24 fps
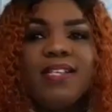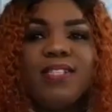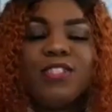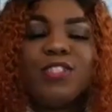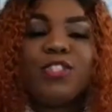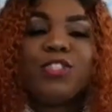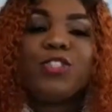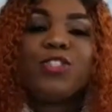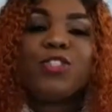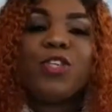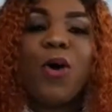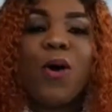
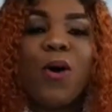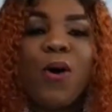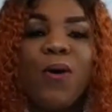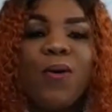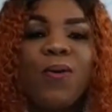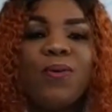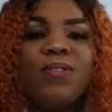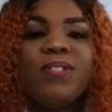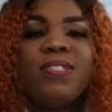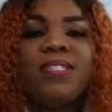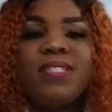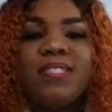
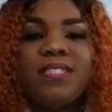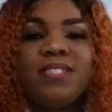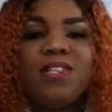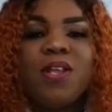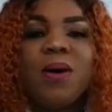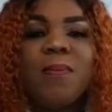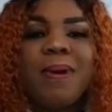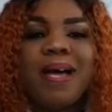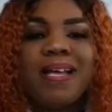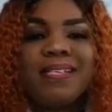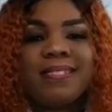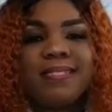So
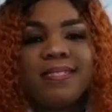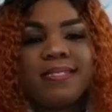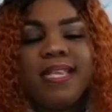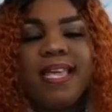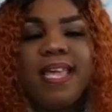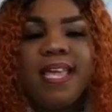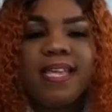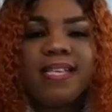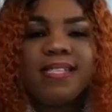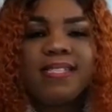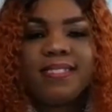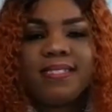number
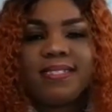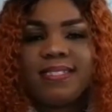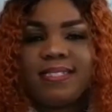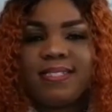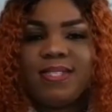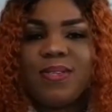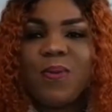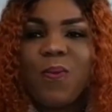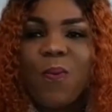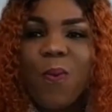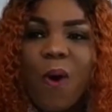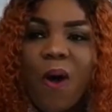
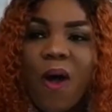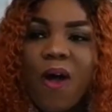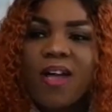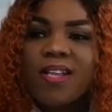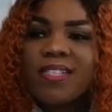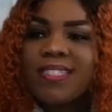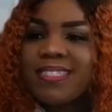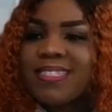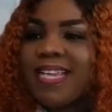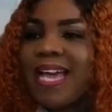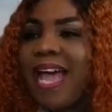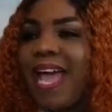six,
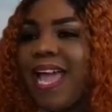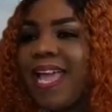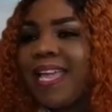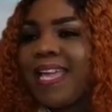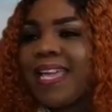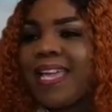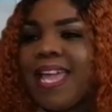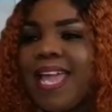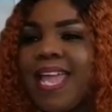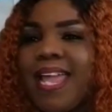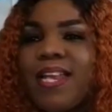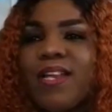what I
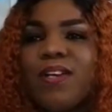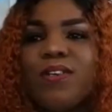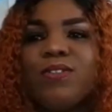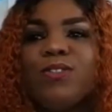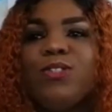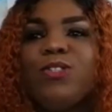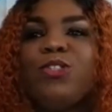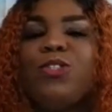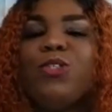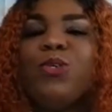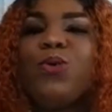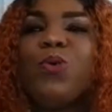
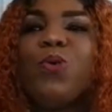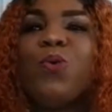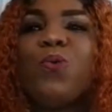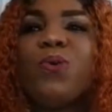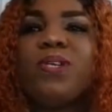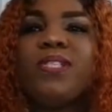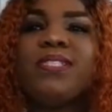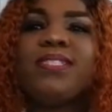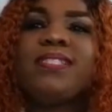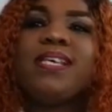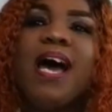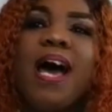cannot do
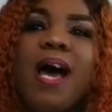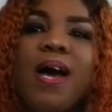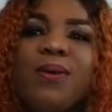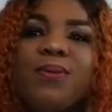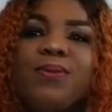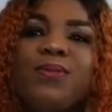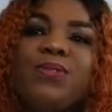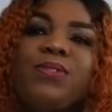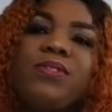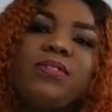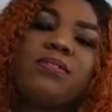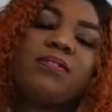
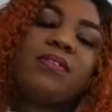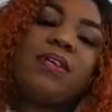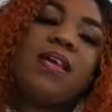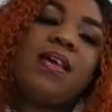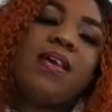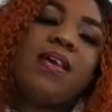without.